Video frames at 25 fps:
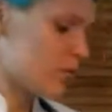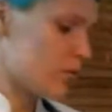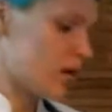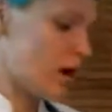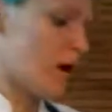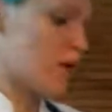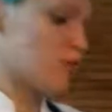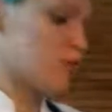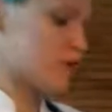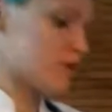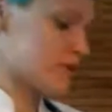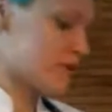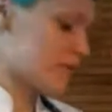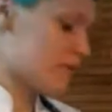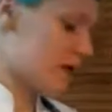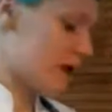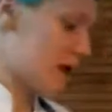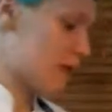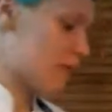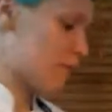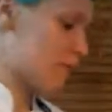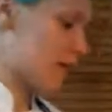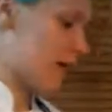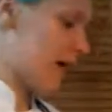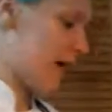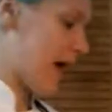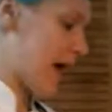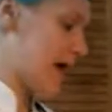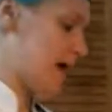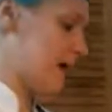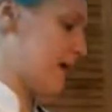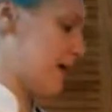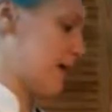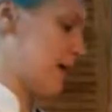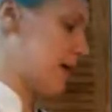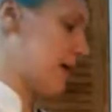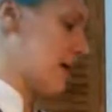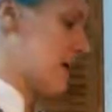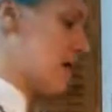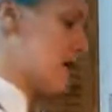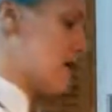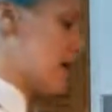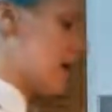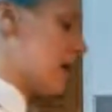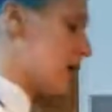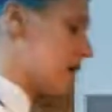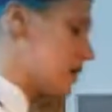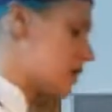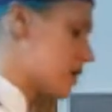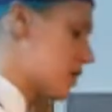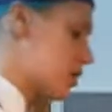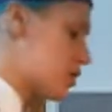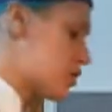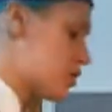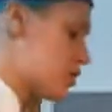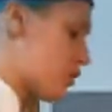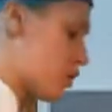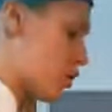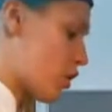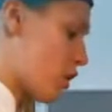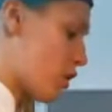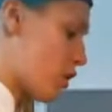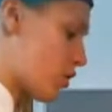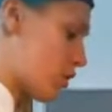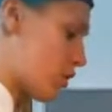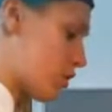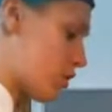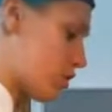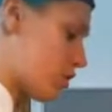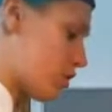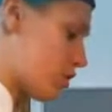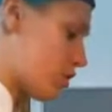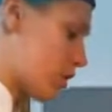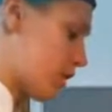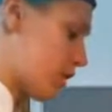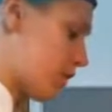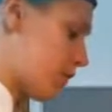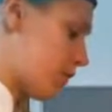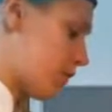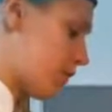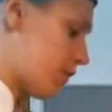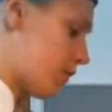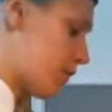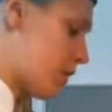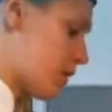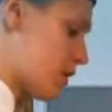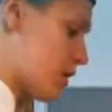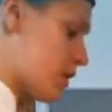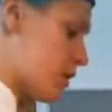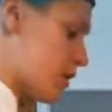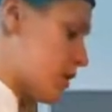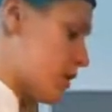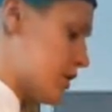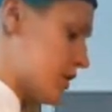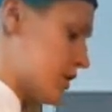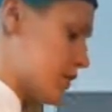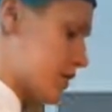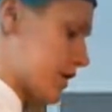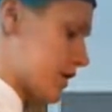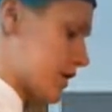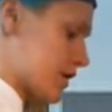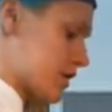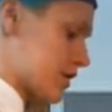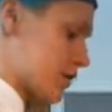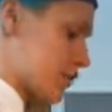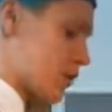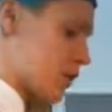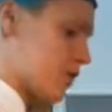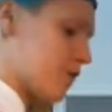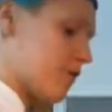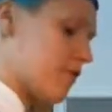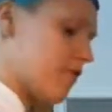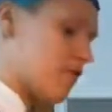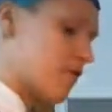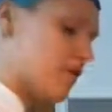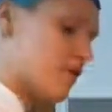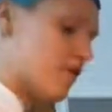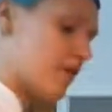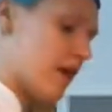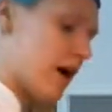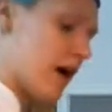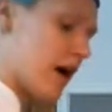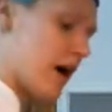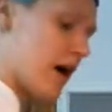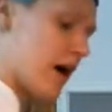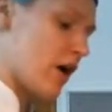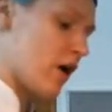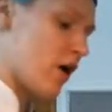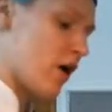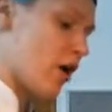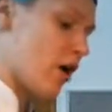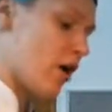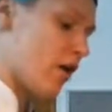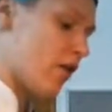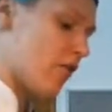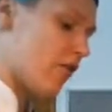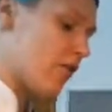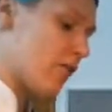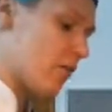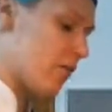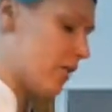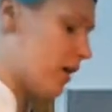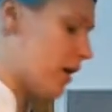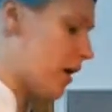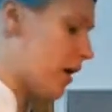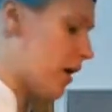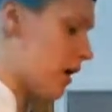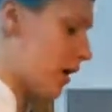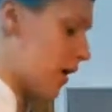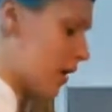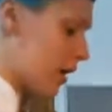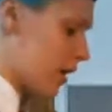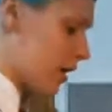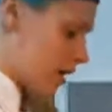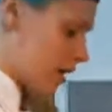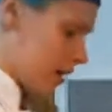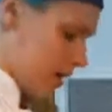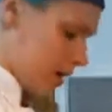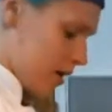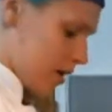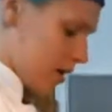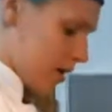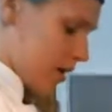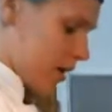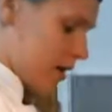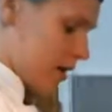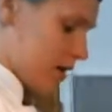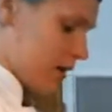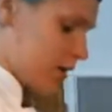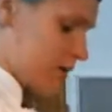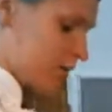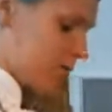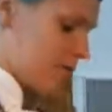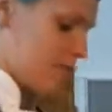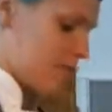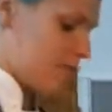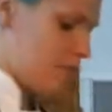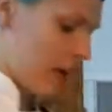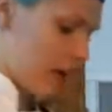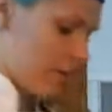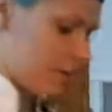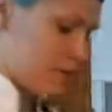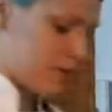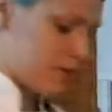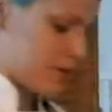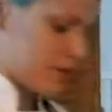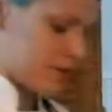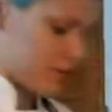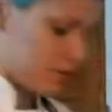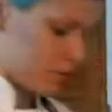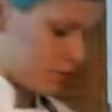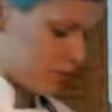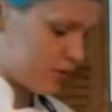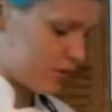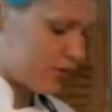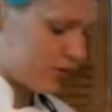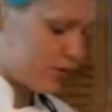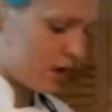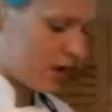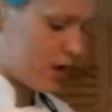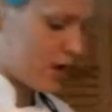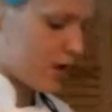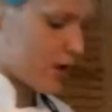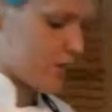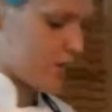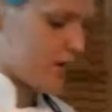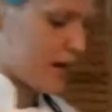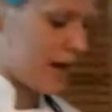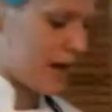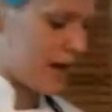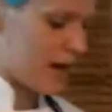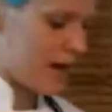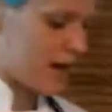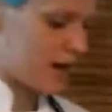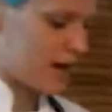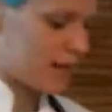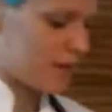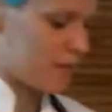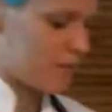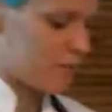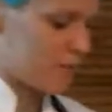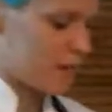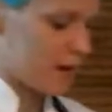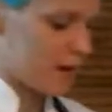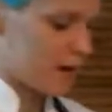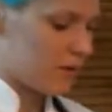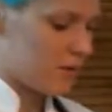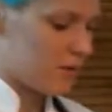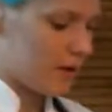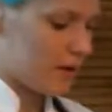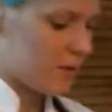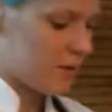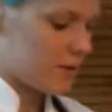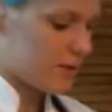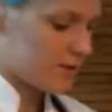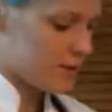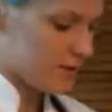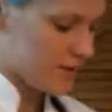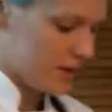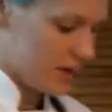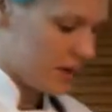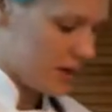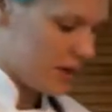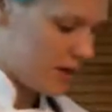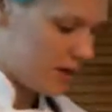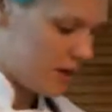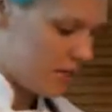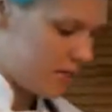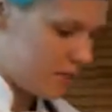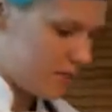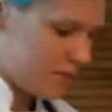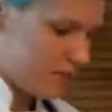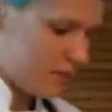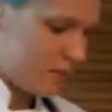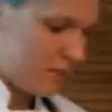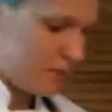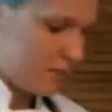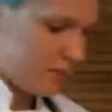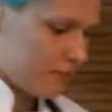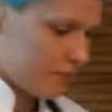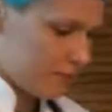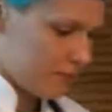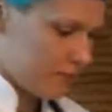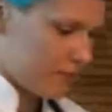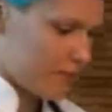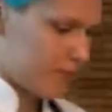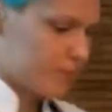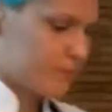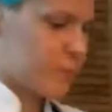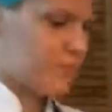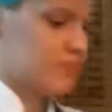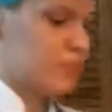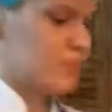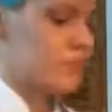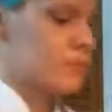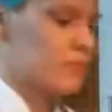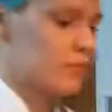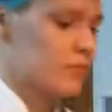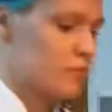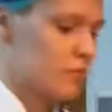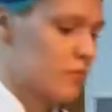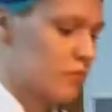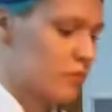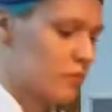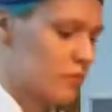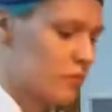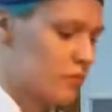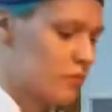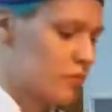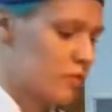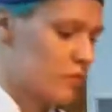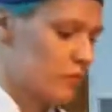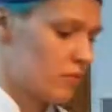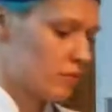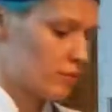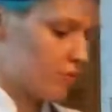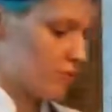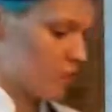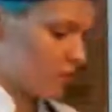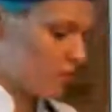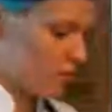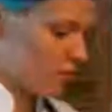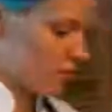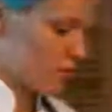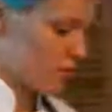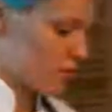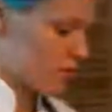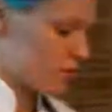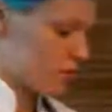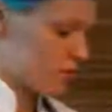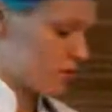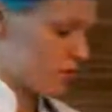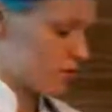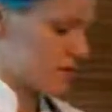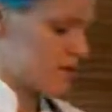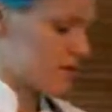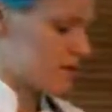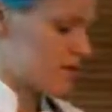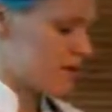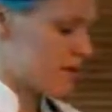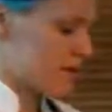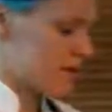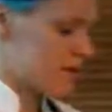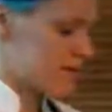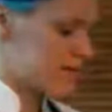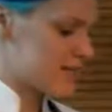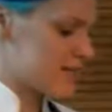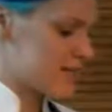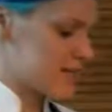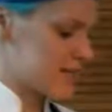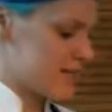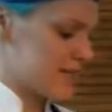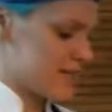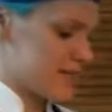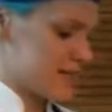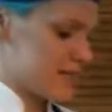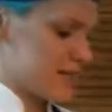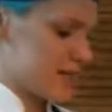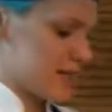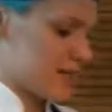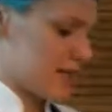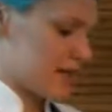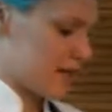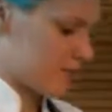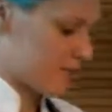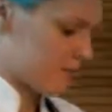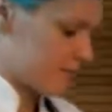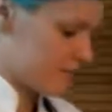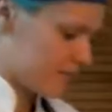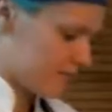I will start by adding a touch more coconut oil, just because I want to fry off my peppers. So we'll start with adding my peppers in here. So it's nice and sizzling.